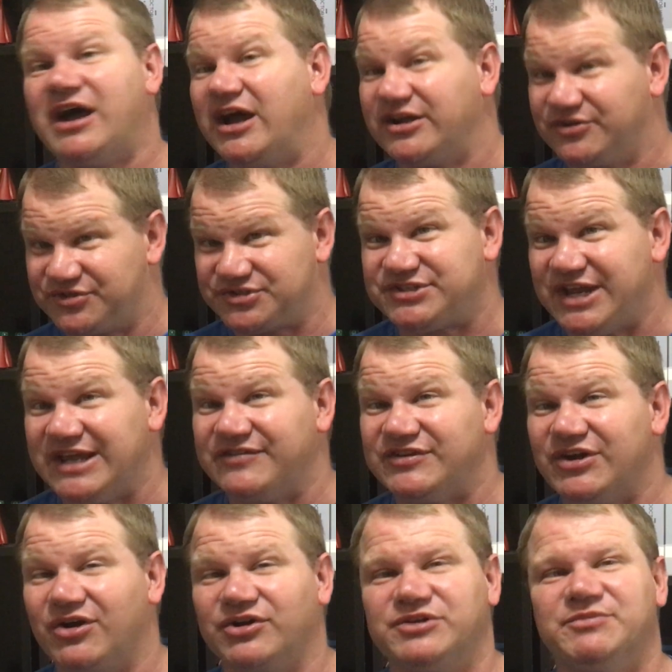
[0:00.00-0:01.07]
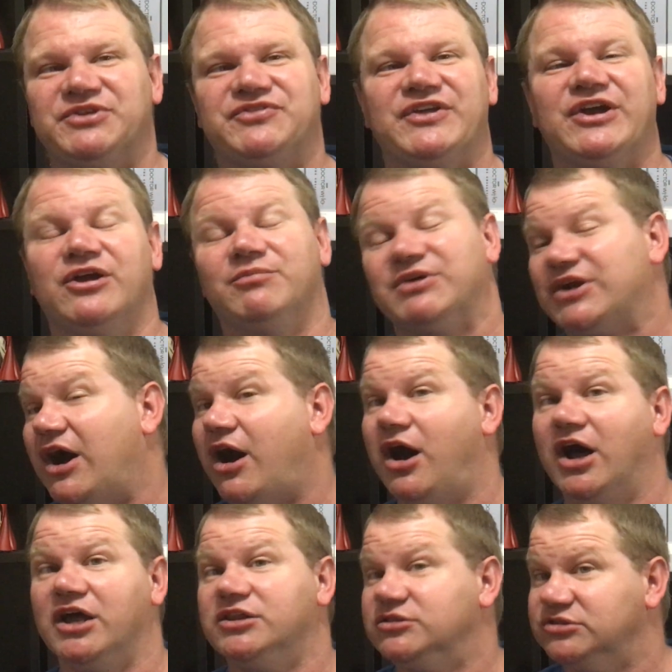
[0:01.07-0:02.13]
I understand the argument there, but
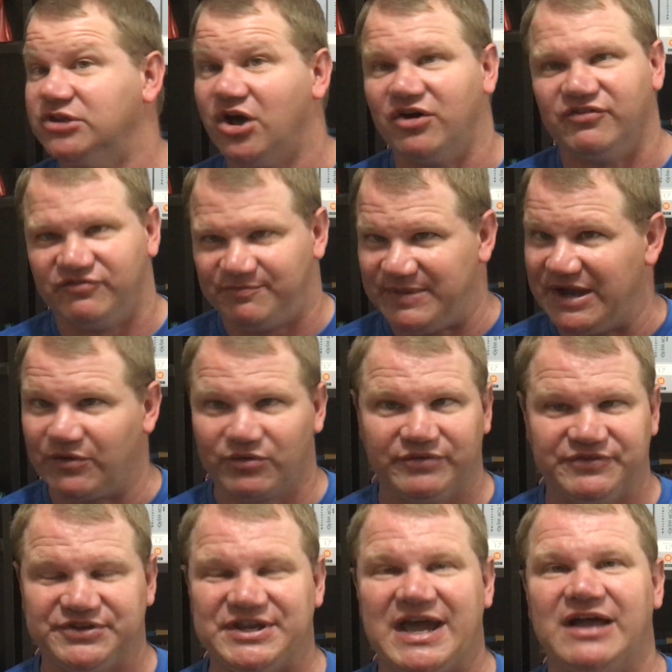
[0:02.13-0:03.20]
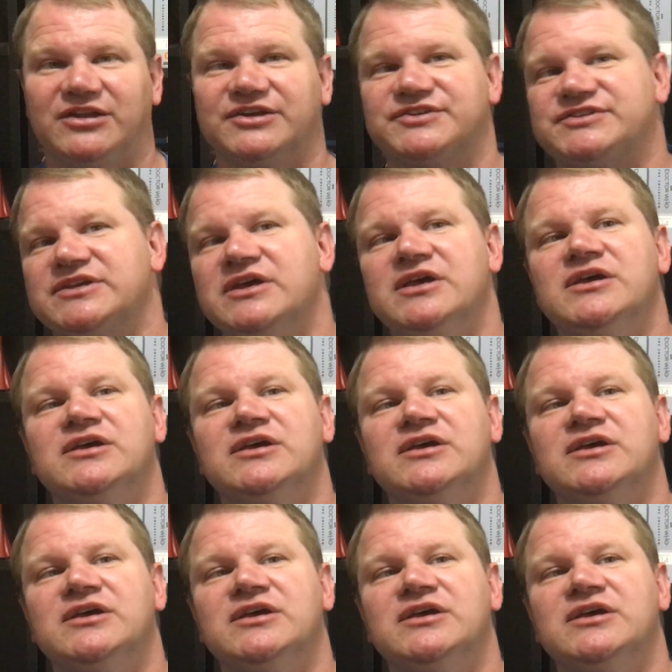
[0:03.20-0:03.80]
I love Power of the Daleks.